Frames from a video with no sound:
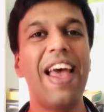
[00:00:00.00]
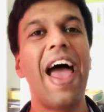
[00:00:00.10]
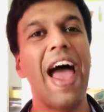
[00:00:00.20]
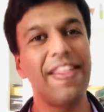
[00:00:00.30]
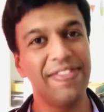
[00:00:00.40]

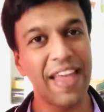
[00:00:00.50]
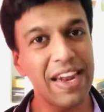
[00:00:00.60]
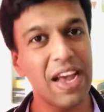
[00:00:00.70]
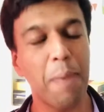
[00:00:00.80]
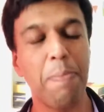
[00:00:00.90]
and
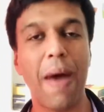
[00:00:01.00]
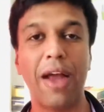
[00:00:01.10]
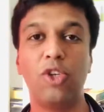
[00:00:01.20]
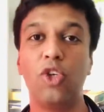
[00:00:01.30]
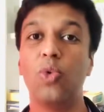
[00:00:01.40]
then come
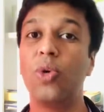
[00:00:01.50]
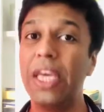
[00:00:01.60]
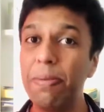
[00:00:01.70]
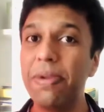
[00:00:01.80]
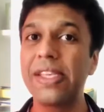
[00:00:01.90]
back to you.
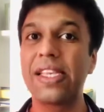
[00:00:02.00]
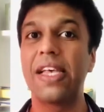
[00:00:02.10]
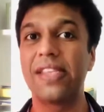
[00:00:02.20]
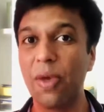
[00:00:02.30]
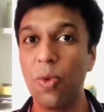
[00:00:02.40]
Keep
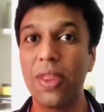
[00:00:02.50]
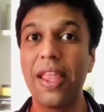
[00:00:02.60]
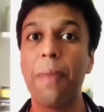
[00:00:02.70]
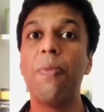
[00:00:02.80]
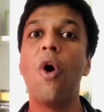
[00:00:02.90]
discussing with
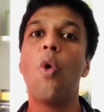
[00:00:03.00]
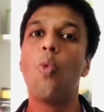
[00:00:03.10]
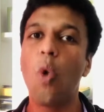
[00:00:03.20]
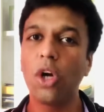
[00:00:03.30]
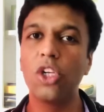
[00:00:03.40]
them
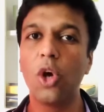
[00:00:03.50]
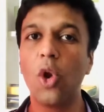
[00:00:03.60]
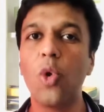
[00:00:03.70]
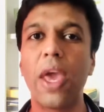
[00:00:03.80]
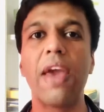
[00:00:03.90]
what you're
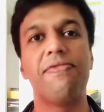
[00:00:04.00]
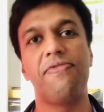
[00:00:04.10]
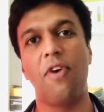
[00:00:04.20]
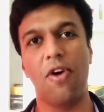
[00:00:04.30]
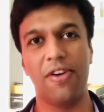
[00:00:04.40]
looking
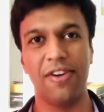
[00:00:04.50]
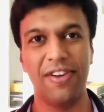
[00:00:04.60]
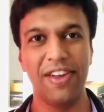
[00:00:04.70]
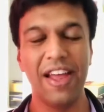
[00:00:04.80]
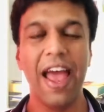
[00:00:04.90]
for.
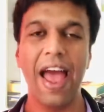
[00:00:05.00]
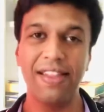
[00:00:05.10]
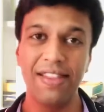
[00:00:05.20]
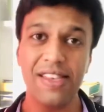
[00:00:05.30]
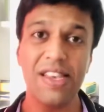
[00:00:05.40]

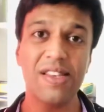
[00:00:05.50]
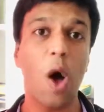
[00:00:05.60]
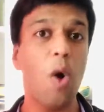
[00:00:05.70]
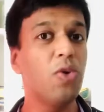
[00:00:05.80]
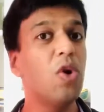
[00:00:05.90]
And this is
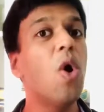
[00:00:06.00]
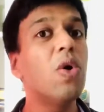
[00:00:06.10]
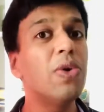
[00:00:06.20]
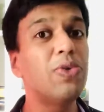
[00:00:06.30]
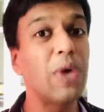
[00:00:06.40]
how you're
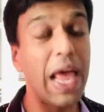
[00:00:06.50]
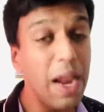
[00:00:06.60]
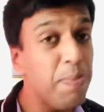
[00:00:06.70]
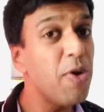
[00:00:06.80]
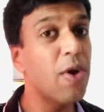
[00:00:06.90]
going to
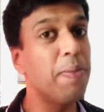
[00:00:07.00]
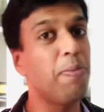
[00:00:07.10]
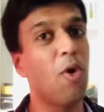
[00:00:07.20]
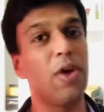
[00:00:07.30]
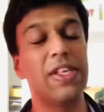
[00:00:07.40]
help your
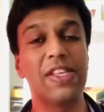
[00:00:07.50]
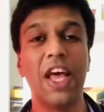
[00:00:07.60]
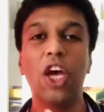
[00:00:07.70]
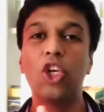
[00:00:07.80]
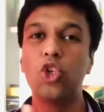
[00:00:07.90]
employees
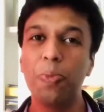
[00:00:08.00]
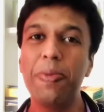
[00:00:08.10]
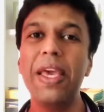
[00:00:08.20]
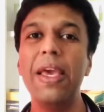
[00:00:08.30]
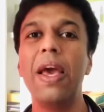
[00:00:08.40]
to
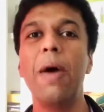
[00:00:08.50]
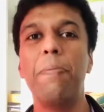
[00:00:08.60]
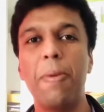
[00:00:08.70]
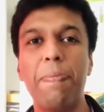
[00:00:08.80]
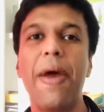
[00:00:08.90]
be
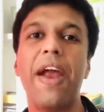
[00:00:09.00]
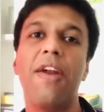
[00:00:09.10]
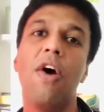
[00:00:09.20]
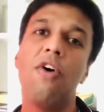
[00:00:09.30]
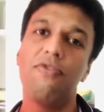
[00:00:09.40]

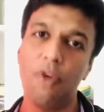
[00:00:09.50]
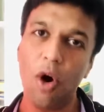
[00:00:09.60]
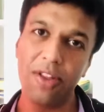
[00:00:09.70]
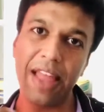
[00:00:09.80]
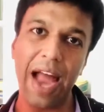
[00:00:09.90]
prepared
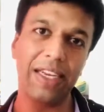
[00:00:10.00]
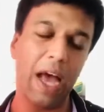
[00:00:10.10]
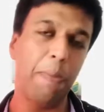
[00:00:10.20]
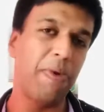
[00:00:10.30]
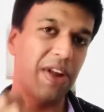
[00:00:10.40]
for that
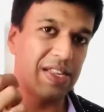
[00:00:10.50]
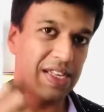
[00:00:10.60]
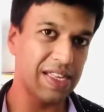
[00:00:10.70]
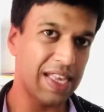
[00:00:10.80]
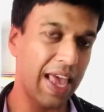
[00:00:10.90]

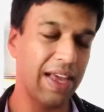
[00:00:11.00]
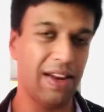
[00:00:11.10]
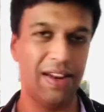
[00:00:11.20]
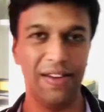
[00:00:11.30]
appraisal cycle.